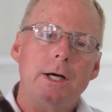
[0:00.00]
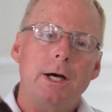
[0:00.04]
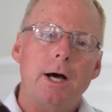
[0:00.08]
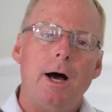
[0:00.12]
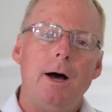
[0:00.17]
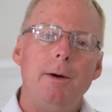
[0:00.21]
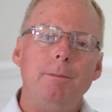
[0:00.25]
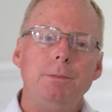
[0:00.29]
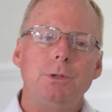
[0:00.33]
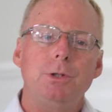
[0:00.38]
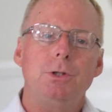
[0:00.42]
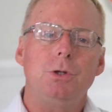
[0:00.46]

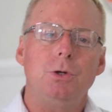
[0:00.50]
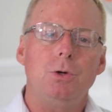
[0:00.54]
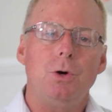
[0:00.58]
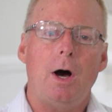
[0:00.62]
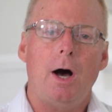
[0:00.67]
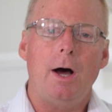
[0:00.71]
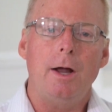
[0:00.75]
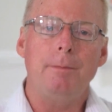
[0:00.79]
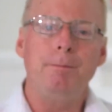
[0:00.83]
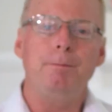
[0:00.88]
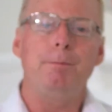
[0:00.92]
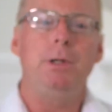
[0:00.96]
comes to
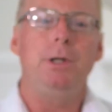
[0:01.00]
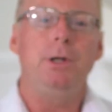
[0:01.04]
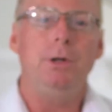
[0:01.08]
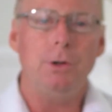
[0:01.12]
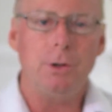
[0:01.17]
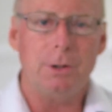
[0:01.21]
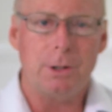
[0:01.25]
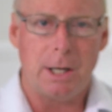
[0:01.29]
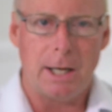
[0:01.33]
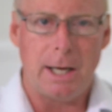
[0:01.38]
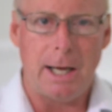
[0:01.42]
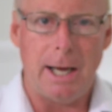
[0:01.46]

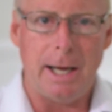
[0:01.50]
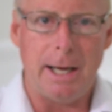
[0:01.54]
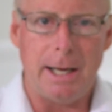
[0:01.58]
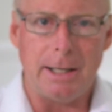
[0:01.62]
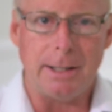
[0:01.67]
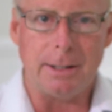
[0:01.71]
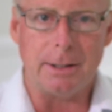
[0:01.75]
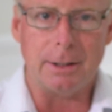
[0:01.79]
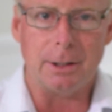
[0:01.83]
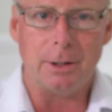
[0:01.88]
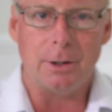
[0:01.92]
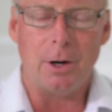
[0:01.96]
unpeeled
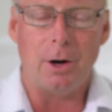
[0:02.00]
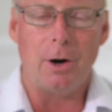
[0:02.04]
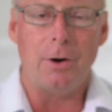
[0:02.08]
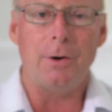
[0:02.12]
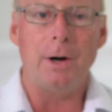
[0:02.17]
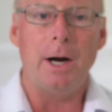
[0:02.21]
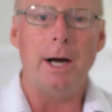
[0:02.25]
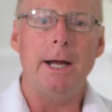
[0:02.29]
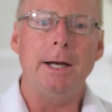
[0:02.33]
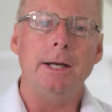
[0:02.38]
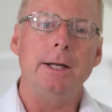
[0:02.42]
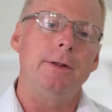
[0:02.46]
cane, all
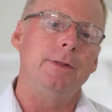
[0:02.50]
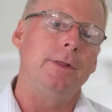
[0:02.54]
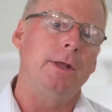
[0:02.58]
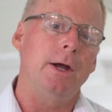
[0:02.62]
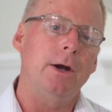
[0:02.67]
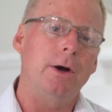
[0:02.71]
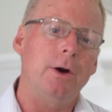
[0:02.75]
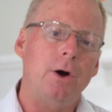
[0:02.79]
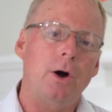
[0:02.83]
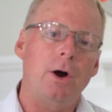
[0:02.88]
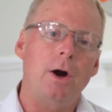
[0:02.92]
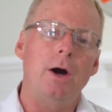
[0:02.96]
right,
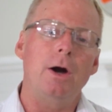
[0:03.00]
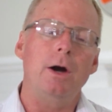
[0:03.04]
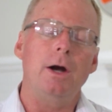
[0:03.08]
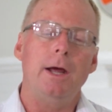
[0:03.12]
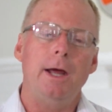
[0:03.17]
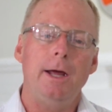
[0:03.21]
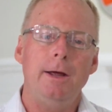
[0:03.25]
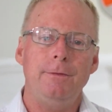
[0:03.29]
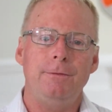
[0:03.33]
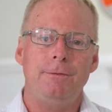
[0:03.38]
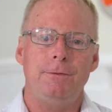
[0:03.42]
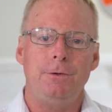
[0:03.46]
there are
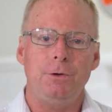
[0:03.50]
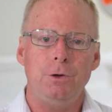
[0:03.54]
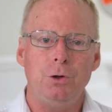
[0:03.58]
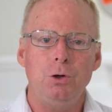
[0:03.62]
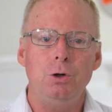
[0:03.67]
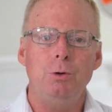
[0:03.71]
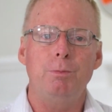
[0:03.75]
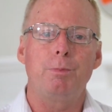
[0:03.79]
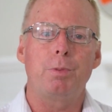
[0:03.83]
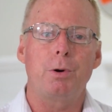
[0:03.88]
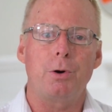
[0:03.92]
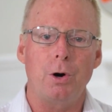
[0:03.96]
a
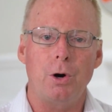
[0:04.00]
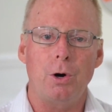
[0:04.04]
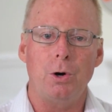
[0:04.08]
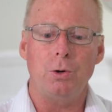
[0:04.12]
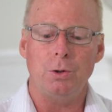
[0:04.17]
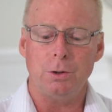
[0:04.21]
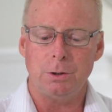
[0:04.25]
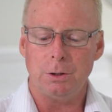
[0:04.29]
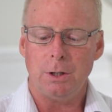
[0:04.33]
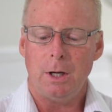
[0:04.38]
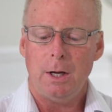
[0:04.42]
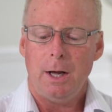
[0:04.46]
few
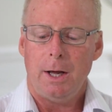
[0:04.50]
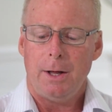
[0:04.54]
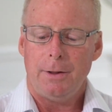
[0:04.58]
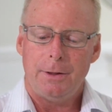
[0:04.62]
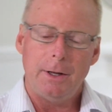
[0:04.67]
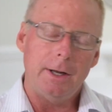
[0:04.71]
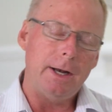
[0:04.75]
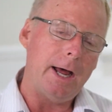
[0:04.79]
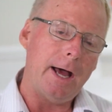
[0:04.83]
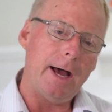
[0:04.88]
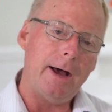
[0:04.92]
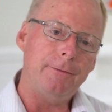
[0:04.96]
pros
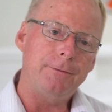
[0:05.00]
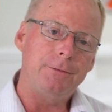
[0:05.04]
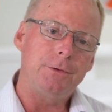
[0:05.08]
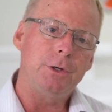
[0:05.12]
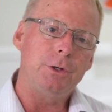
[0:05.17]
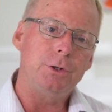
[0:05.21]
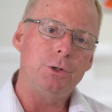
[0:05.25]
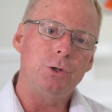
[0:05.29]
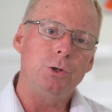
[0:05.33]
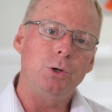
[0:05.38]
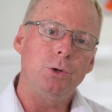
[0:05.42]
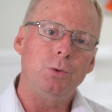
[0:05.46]
that have to
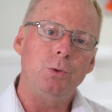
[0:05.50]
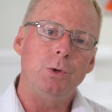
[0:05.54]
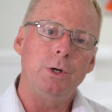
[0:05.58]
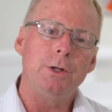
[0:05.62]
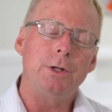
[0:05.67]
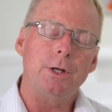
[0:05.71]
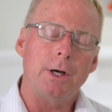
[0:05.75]
do with